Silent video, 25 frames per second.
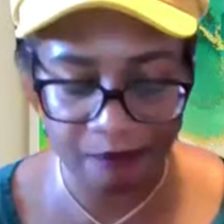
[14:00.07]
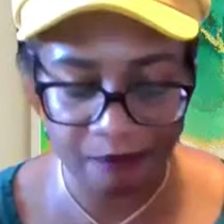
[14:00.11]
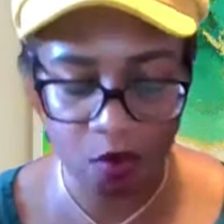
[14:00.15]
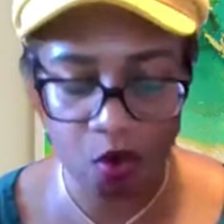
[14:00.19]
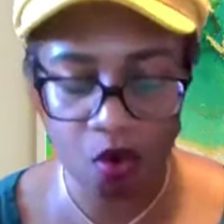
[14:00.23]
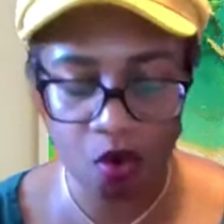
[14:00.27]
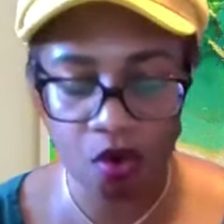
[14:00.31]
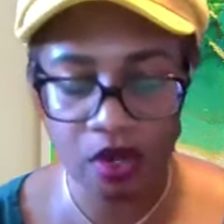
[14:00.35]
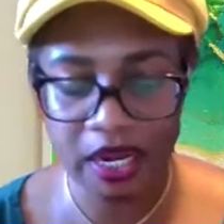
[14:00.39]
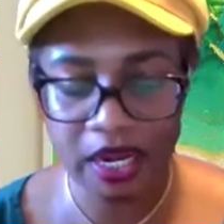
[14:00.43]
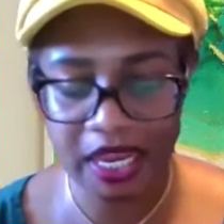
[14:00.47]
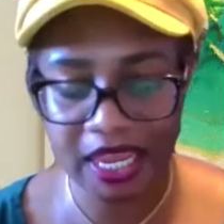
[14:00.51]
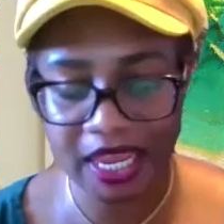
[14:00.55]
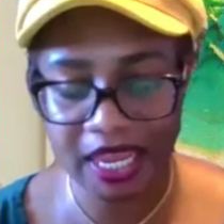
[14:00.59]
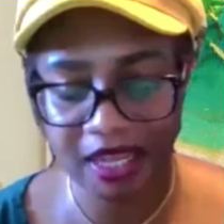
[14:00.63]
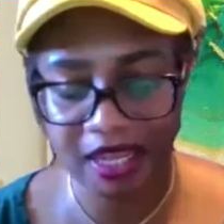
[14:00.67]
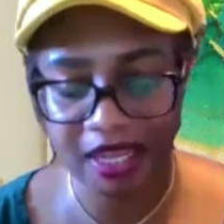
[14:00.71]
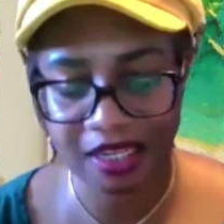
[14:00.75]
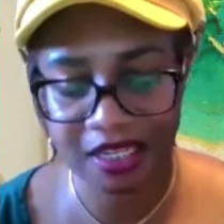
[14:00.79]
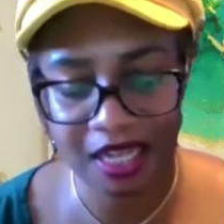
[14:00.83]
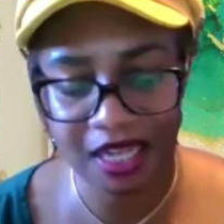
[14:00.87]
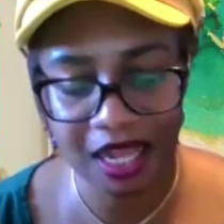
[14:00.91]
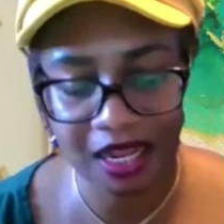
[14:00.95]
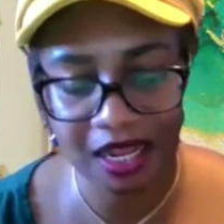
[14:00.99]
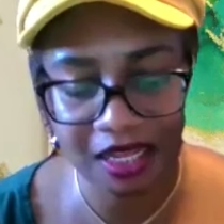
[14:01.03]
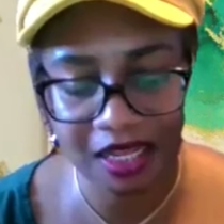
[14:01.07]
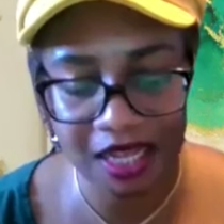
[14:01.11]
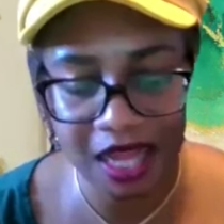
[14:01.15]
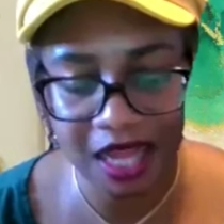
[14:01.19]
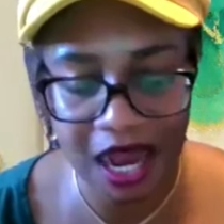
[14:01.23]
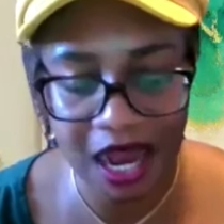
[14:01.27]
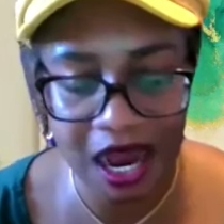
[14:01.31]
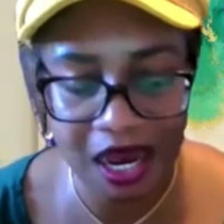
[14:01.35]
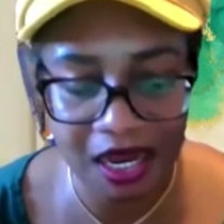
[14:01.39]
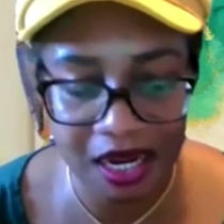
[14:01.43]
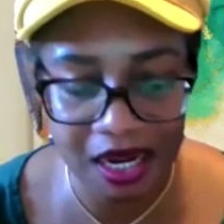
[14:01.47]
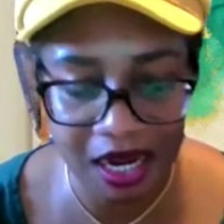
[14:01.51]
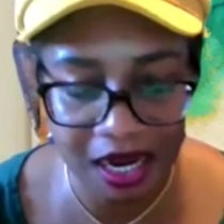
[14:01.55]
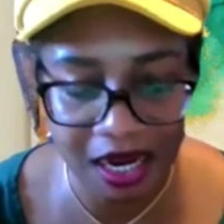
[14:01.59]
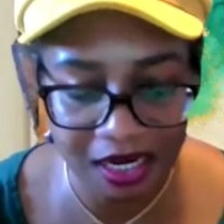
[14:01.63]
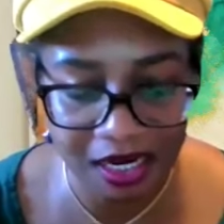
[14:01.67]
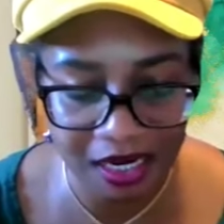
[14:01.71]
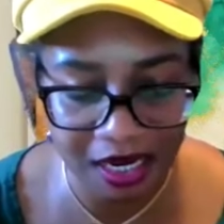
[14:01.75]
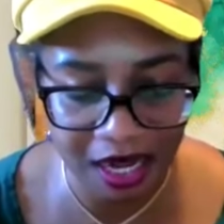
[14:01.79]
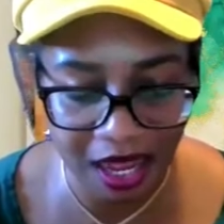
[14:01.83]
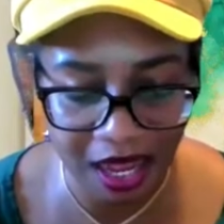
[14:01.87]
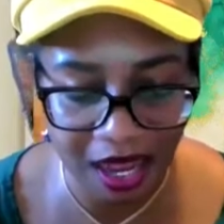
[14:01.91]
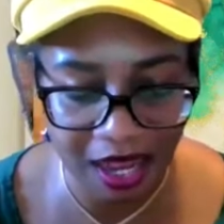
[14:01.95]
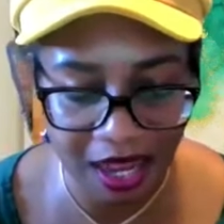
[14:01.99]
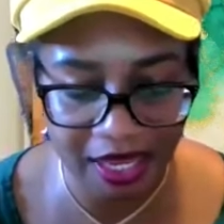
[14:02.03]
Moria tat
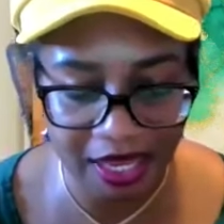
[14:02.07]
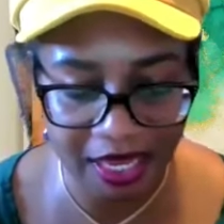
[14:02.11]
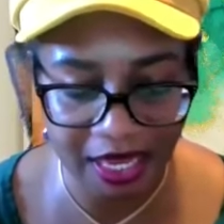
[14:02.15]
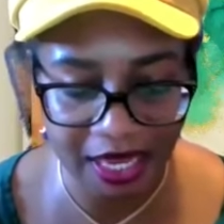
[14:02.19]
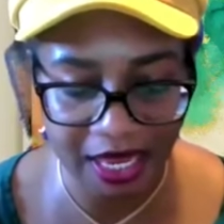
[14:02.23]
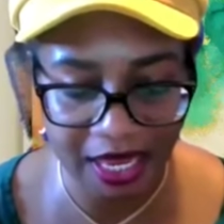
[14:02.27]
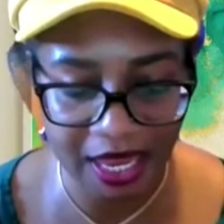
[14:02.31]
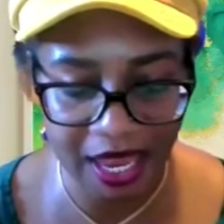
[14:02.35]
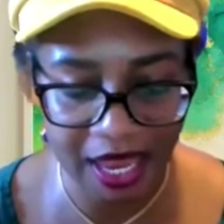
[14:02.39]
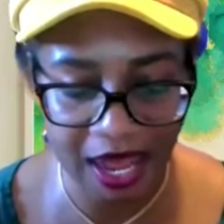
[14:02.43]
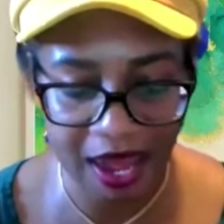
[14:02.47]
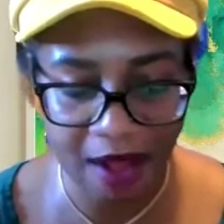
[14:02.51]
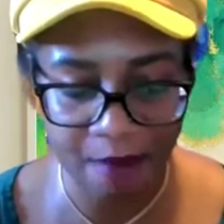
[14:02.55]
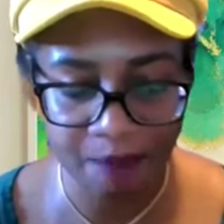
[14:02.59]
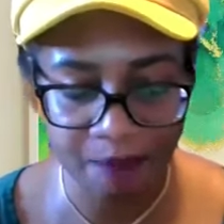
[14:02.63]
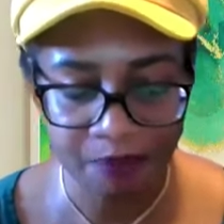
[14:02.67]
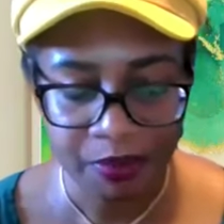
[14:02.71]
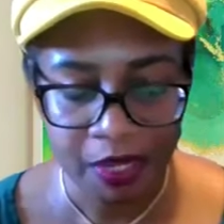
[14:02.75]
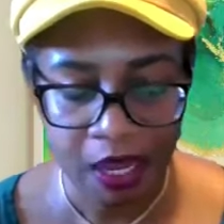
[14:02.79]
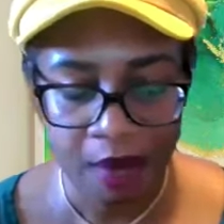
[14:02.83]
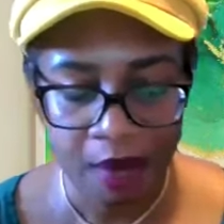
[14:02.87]
arandaya.